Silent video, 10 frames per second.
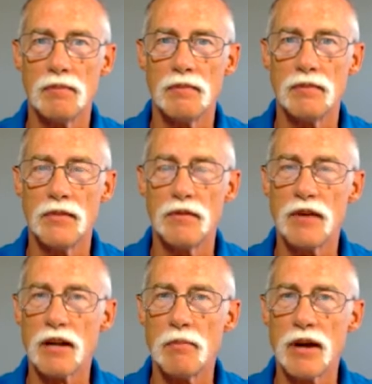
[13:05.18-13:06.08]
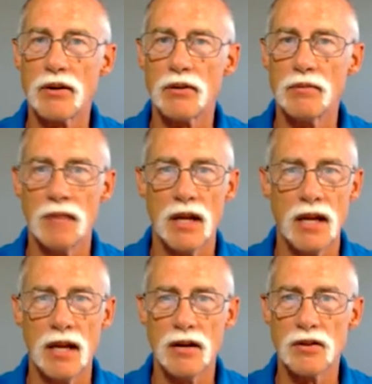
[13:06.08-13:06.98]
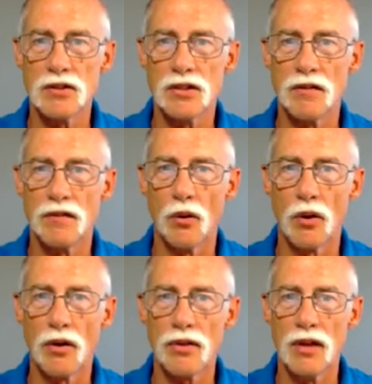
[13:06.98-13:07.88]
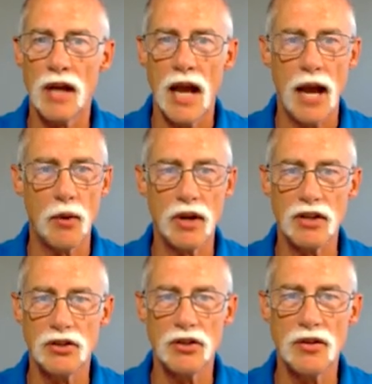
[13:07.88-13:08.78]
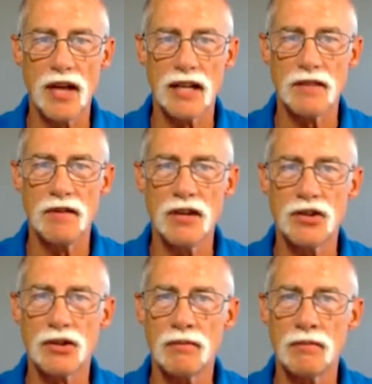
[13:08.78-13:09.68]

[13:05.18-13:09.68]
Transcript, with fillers: the fundamental. Here's the fourth. And we can do that division.